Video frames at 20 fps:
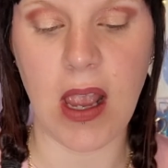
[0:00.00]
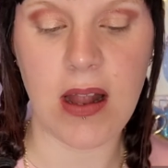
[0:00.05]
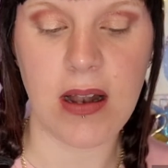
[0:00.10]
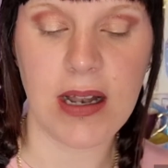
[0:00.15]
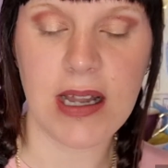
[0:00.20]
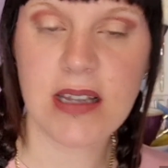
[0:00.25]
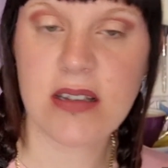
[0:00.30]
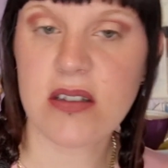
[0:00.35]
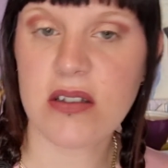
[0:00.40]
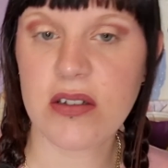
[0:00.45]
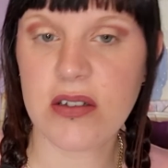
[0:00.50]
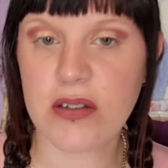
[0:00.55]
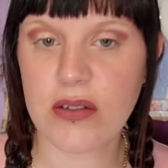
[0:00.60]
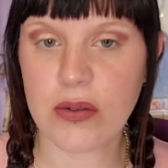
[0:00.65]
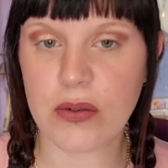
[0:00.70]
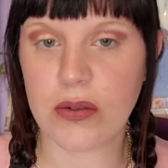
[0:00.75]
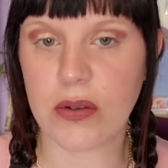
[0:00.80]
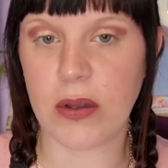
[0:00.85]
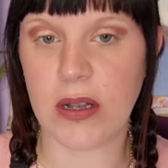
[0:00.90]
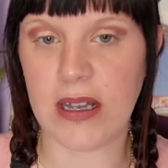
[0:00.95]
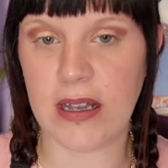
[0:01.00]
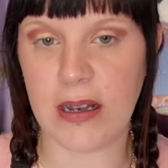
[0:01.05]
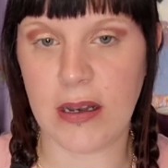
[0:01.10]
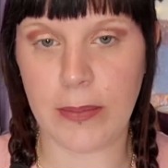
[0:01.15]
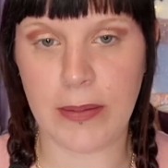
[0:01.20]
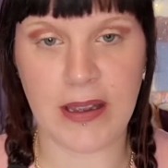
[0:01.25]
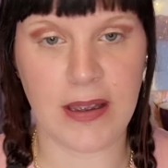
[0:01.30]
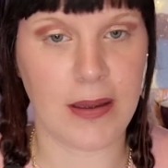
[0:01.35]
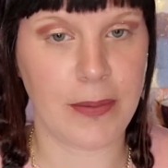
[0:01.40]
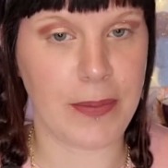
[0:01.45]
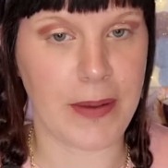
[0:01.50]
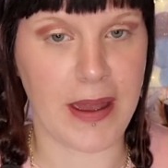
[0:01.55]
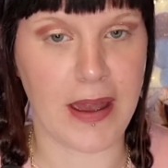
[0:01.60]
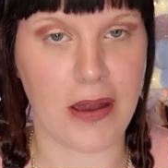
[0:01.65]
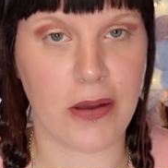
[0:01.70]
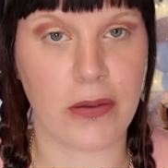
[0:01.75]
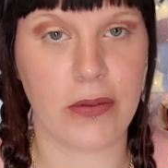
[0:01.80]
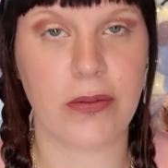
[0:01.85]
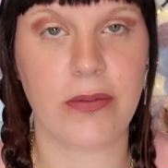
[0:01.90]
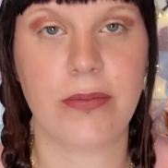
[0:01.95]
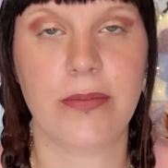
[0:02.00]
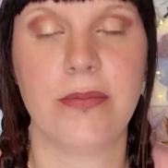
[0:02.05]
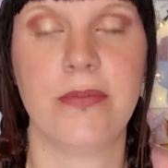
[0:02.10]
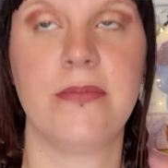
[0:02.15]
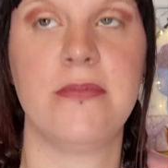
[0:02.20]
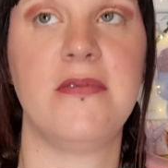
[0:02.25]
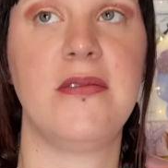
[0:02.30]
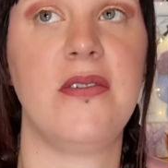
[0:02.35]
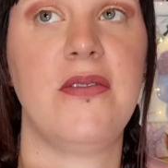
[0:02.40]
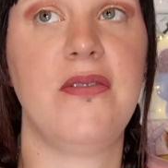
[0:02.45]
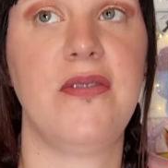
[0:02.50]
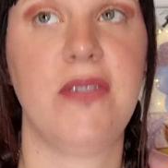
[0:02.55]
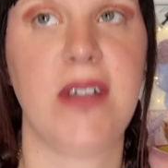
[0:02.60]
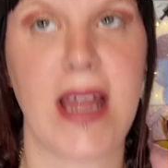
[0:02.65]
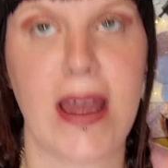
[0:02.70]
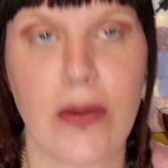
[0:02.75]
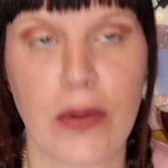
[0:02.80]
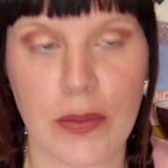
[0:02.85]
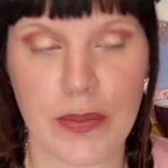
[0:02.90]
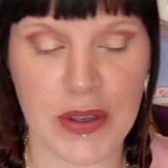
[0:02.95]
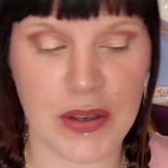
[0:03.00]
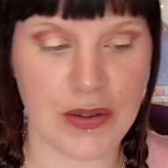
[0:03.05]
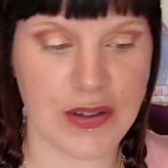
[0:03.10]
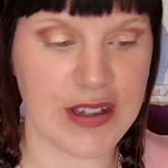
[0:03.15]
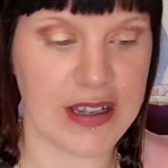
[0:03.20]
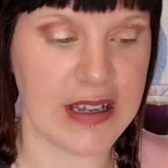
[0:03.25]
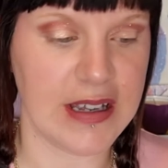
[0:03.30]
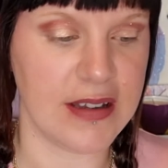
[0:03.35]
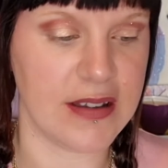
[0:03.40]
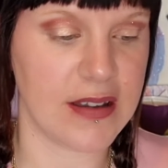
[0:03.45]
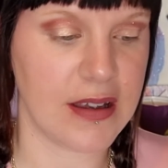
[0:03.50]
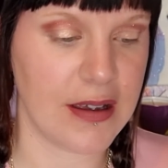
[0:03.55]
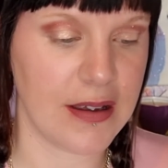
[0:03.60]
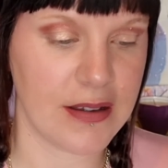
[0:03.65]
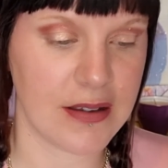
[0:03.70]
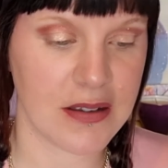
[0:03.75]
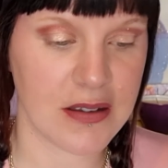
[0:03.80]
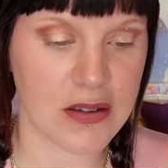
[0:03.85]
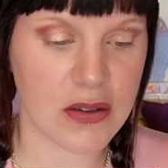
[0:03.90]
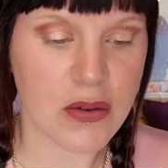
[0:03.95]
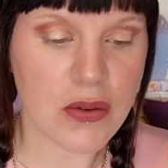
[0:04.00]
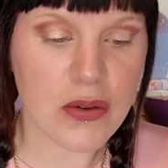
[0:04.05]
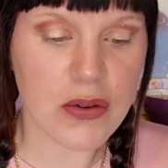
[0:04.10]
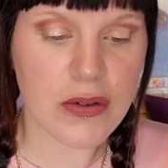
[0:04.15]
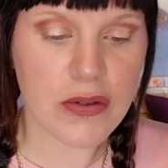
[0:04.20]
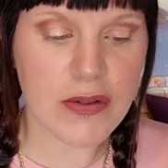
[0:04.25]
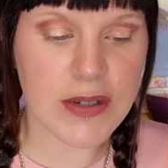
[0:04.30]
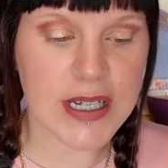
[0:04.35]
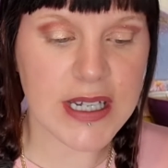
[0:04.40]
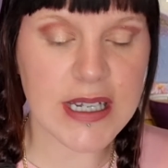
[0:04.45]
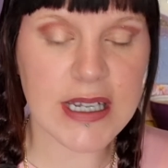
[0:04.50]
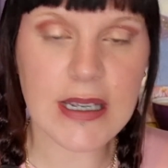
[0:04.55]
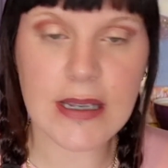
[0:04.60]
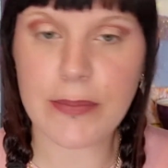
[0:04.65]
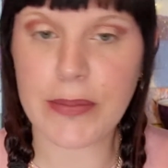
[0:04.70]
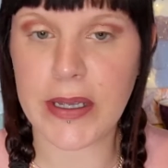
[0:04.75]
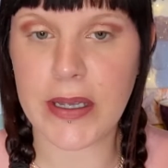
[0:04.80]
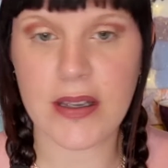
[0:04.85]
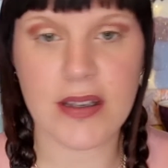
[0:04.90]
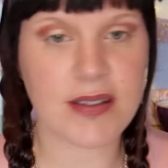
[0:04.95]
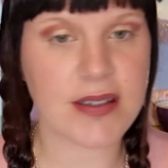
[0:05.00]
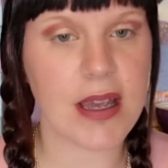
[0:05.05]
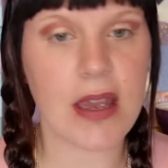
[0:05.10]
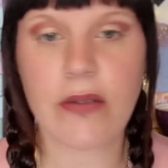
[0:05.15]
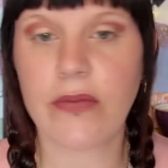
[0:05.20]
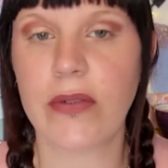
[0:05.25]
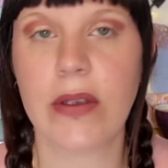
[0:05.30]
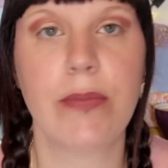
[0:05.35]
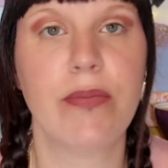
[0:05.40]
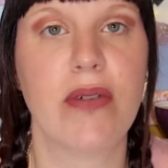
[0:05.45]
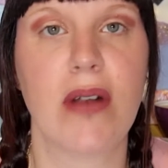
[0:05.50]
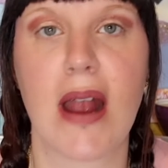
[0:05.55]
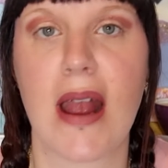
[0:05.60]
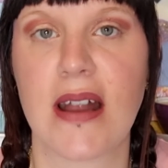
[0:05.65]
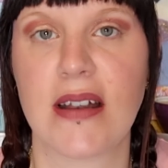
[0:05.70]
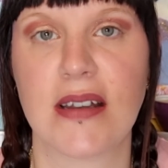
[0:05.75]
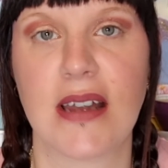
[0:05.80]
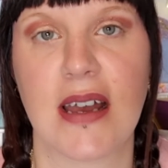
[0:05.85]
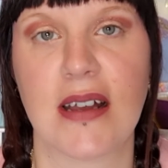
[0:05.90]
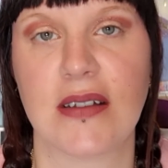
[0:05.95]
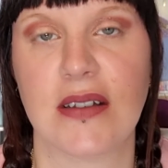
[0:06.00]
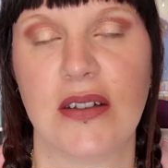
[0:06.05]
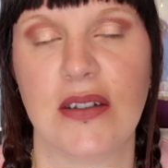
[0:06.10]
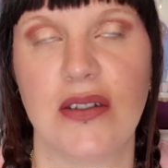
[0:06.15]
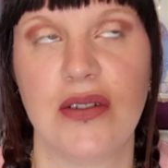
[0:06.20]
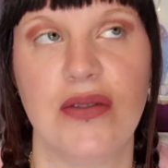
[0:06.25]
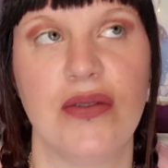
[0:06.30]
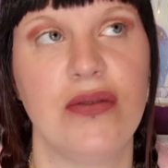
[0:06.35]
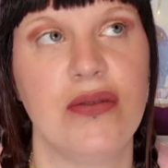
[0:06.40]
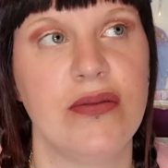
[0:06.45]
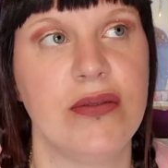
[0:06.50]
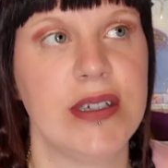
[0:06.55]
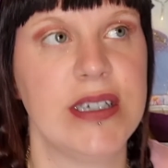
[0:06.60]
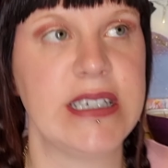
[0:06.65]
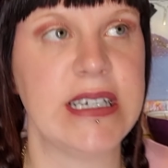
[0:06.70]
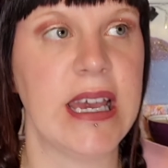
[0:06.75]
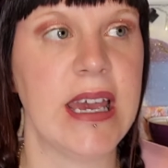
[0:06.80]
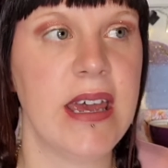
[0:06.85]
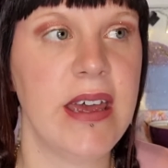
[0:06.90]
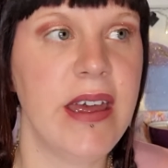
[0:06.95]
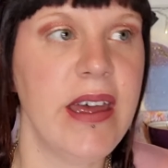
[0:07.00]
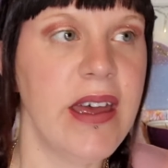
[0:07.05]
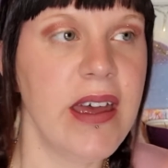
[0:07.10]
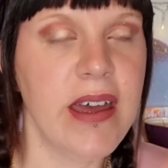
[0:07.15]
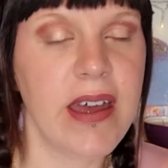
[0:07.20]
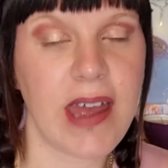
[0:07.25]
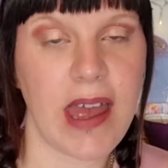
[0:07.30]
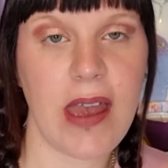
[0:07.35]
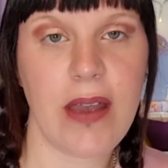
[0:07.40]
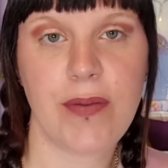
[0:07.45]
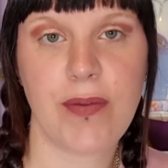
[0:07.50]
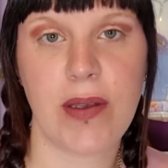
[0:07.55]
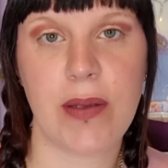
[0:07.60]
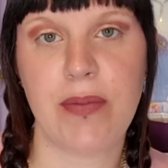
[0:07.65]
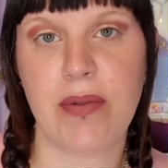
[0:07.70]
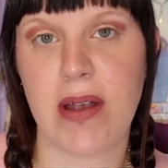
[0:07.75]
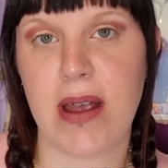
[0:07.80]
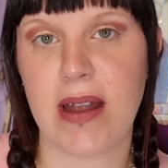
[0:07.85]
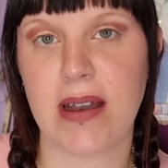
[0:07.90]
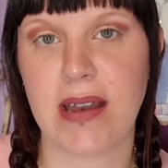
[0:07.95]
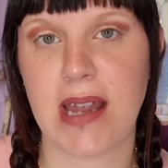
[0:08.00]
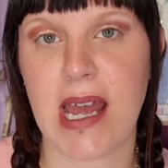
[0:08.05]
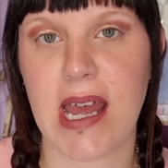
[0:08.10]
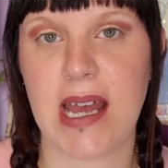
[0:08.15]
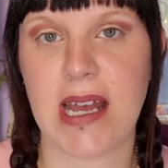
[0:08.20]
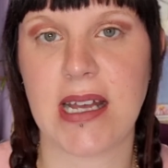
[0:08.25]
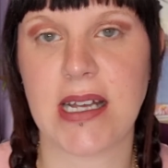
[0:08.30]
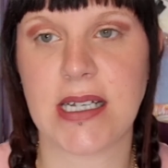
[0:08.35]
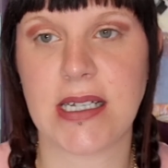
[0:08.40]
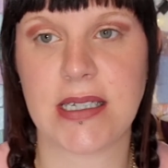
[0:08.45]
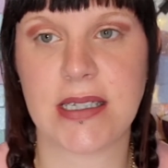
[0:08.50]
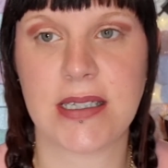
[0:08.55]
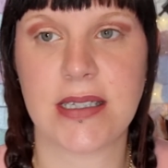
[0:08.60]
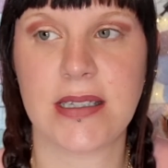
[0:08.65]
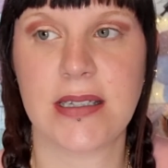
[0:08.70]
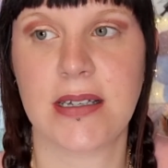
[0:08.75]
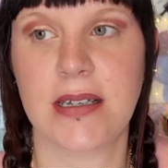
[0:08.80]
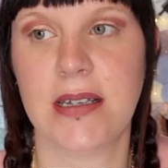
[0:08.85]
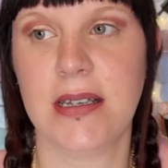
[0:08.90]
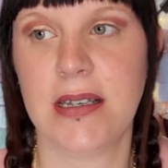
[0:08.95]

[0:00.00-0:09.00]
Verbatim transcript: let's just talk a little bit about Flower Beauty's story, because every brand has a story. Every brand has